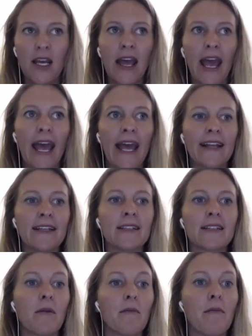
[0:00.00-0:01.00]
And
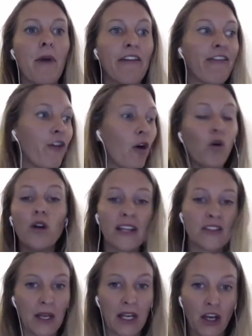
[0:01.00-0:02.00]
my phone
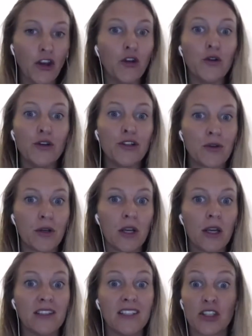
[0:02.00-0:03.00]
has been a huge
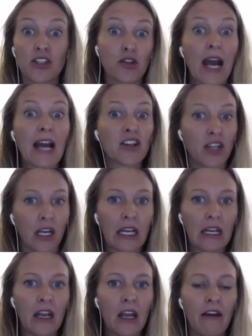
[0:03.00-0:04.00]

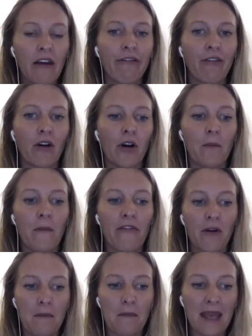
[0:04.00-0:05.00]
distraction from
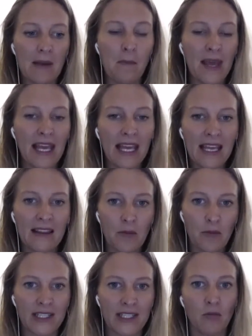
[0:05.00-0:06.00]
from me being in the
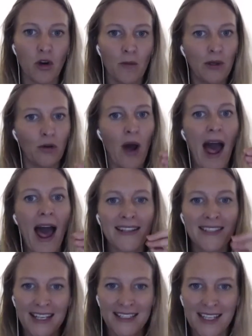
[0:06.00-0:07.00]
present moment or mm-hmm.
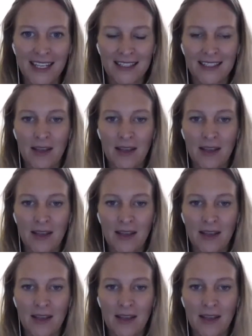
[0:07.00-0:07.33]
accessing mm.